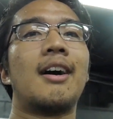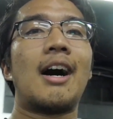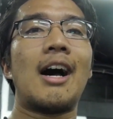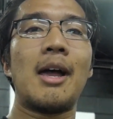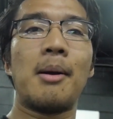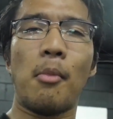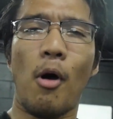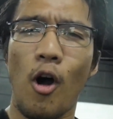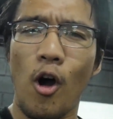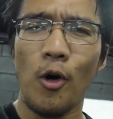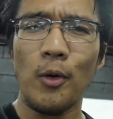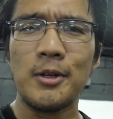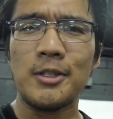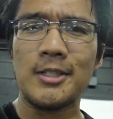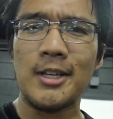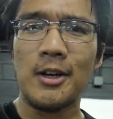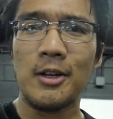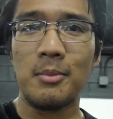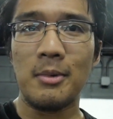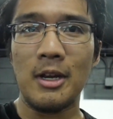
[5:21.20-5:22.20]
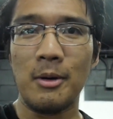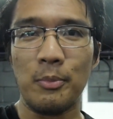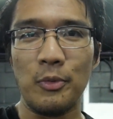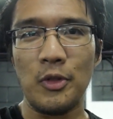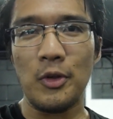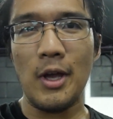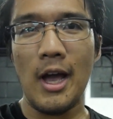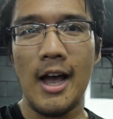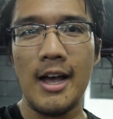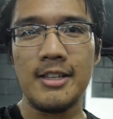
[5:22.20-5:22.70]
I am always down to meet up
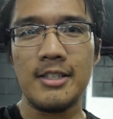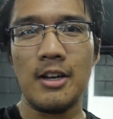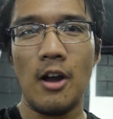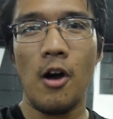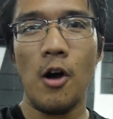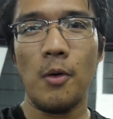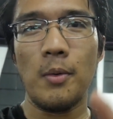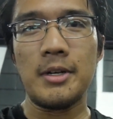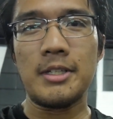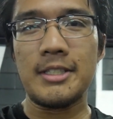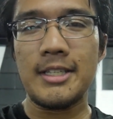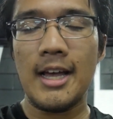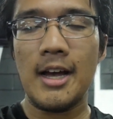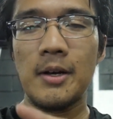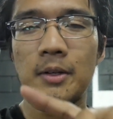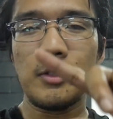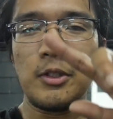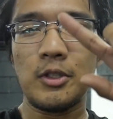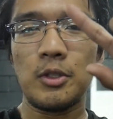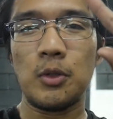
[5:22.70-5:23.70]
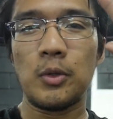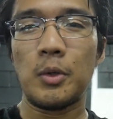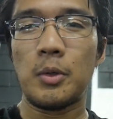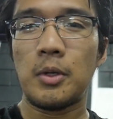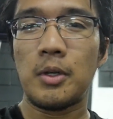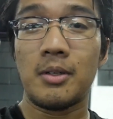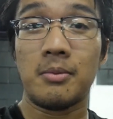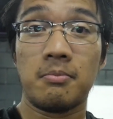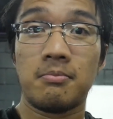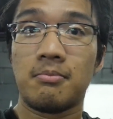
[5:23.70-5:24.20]
with you guys, and always down to
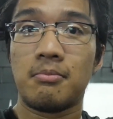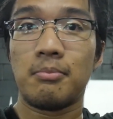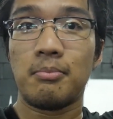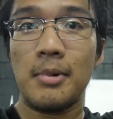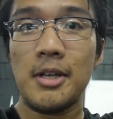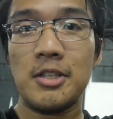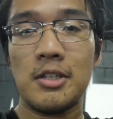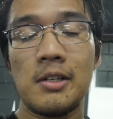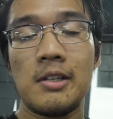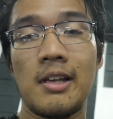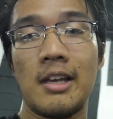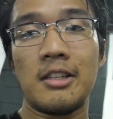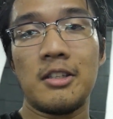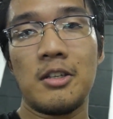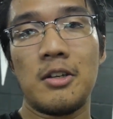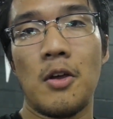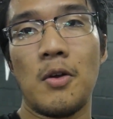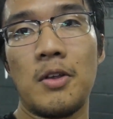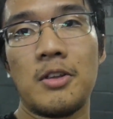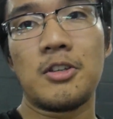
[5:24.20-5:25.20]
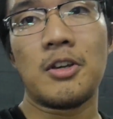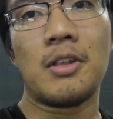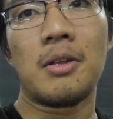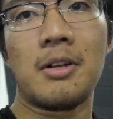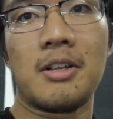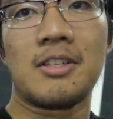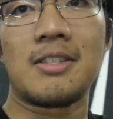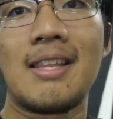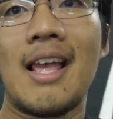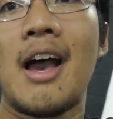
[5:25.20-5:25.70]
basically get to know each other,
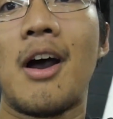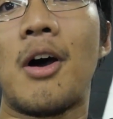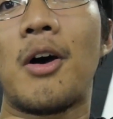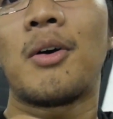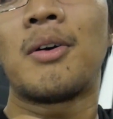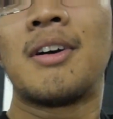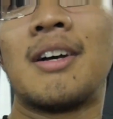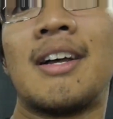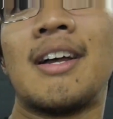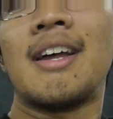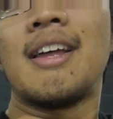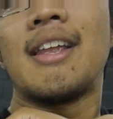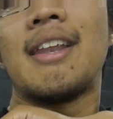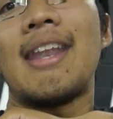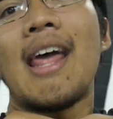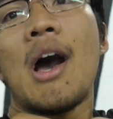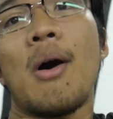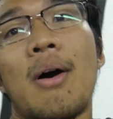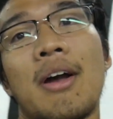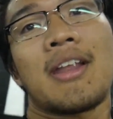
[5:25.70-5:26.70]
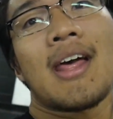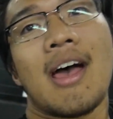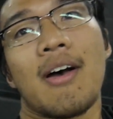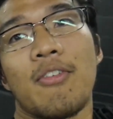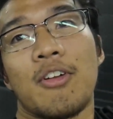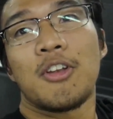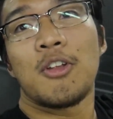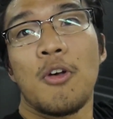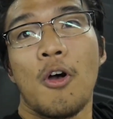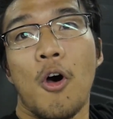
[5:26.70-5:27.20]
because now now I
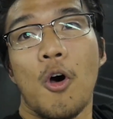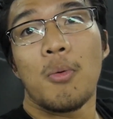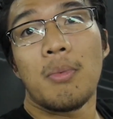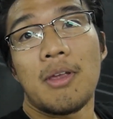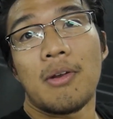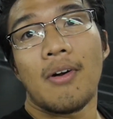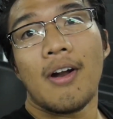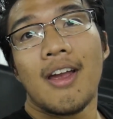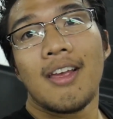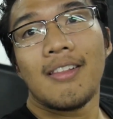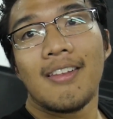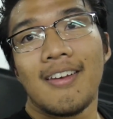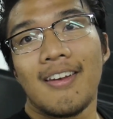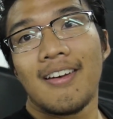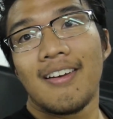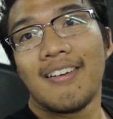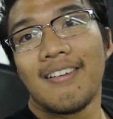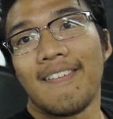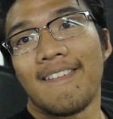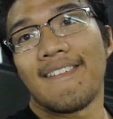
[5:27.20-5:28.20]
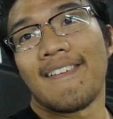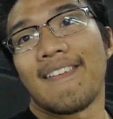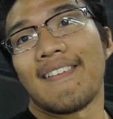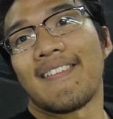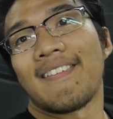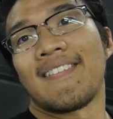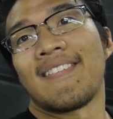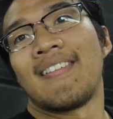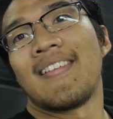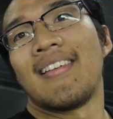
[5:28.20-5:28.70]
have a new homie, right Leah?
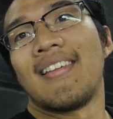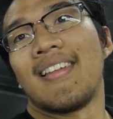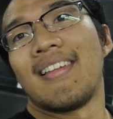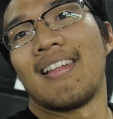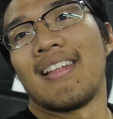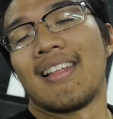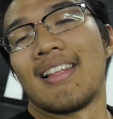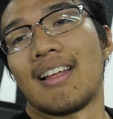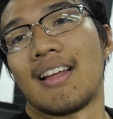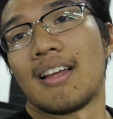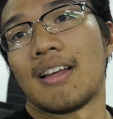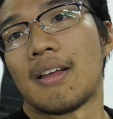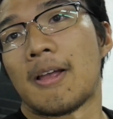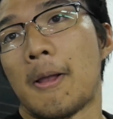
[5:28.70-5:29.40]
Yes, by the way,